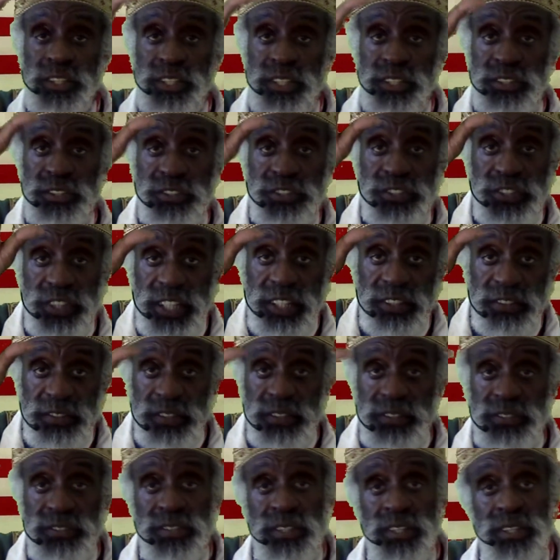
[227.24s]
Jesus
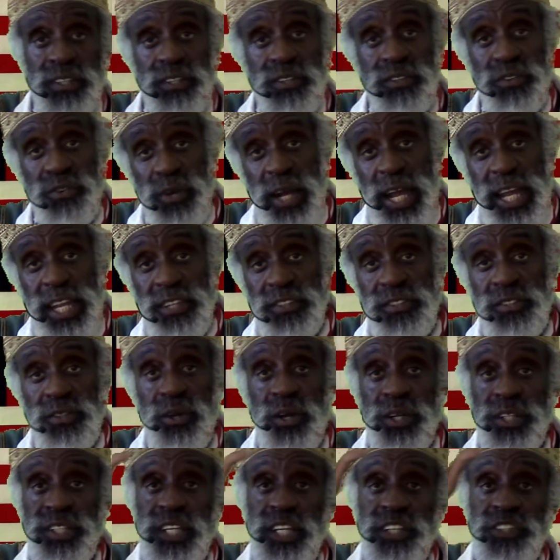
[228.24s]
Christ or
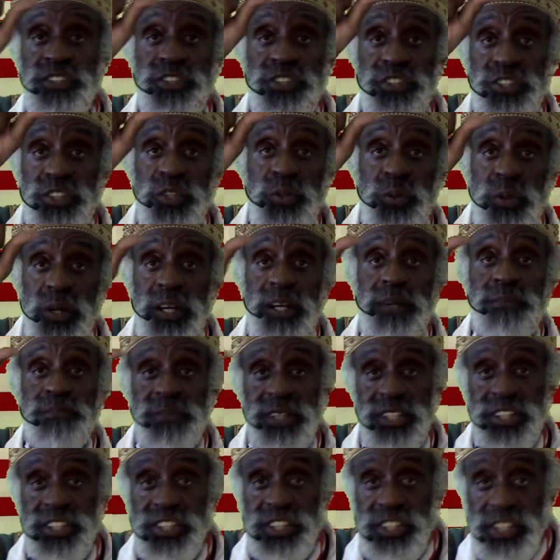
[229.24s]
Yeshua
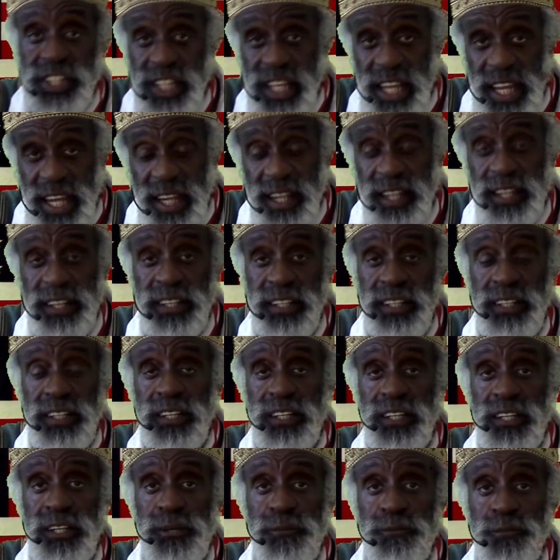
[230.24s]
Mashiach,
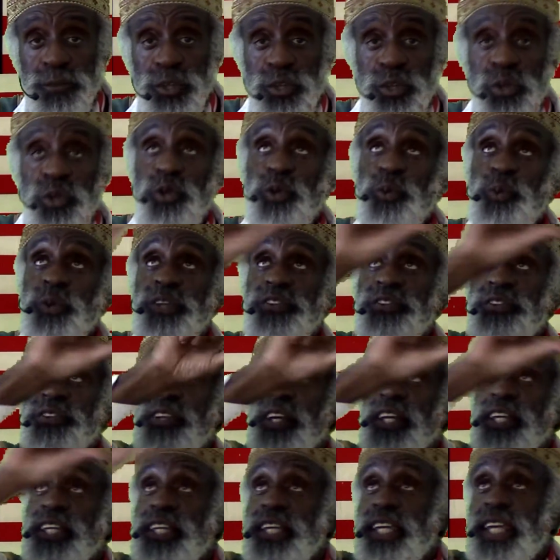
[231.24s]
who is the
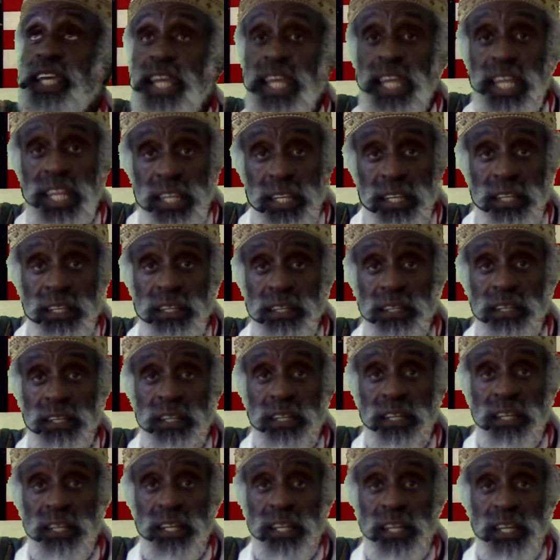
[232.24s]
King,
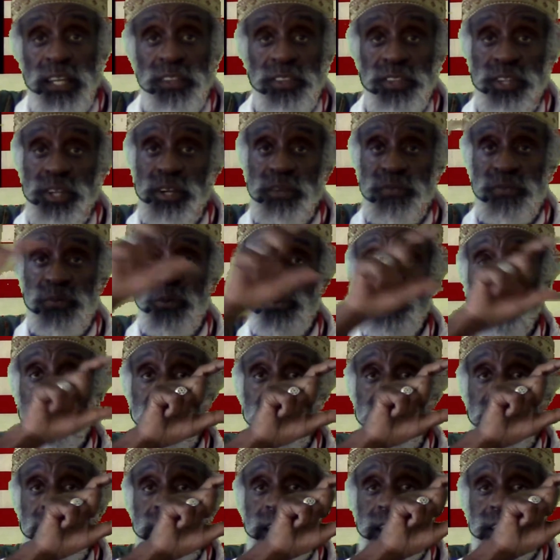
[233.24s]
therefore
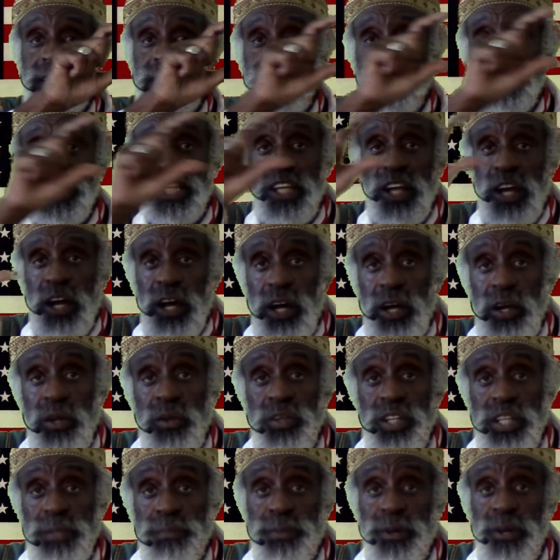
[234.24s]
the only
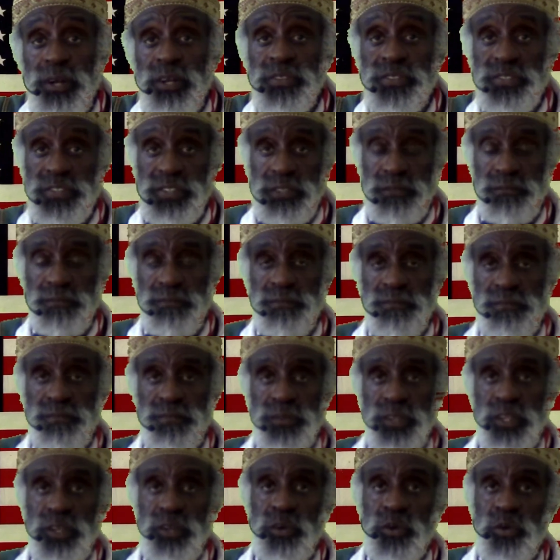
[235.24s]
person
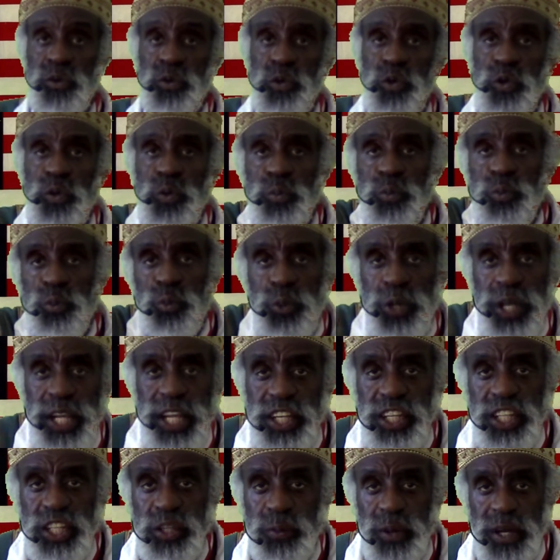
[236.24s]
whom we
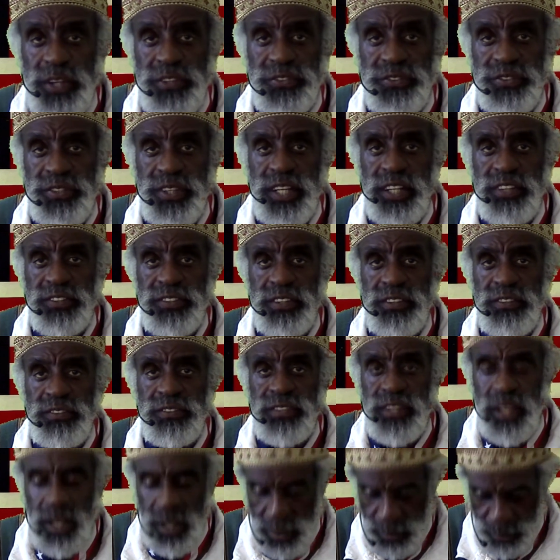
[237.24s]
U.S. citizens
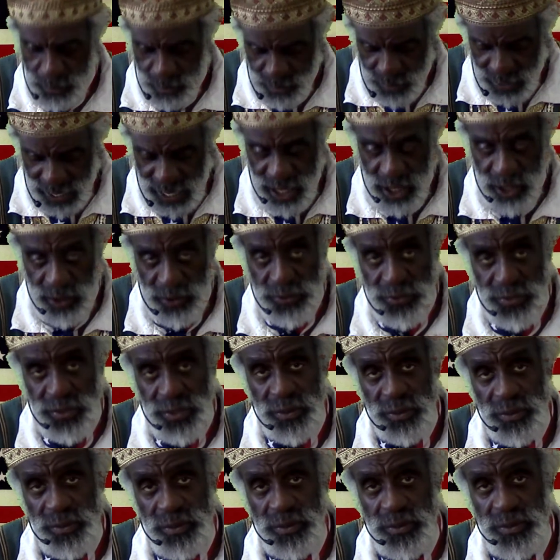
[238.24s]
bow to.
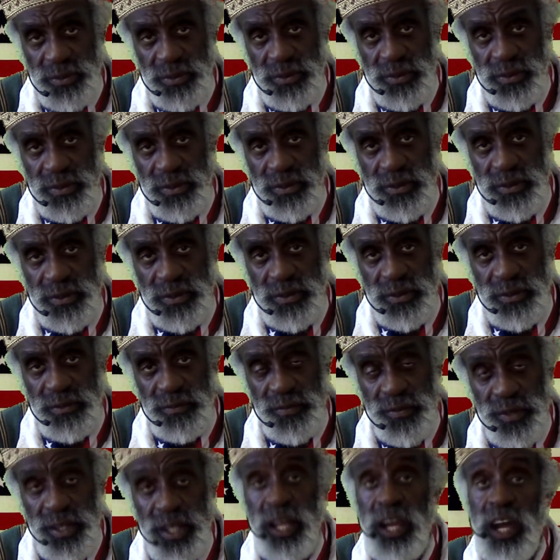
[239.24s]

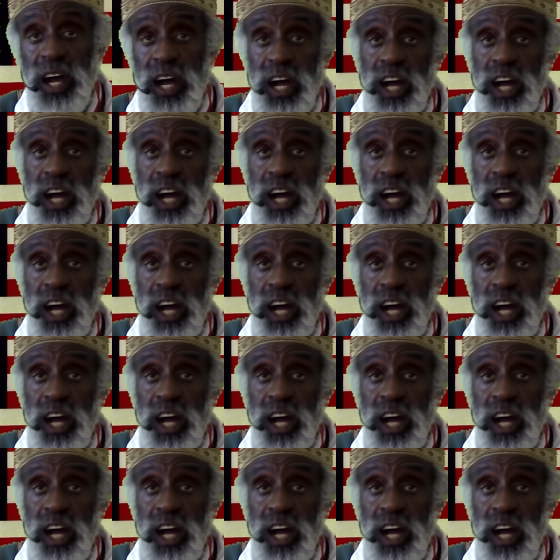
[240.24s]
Our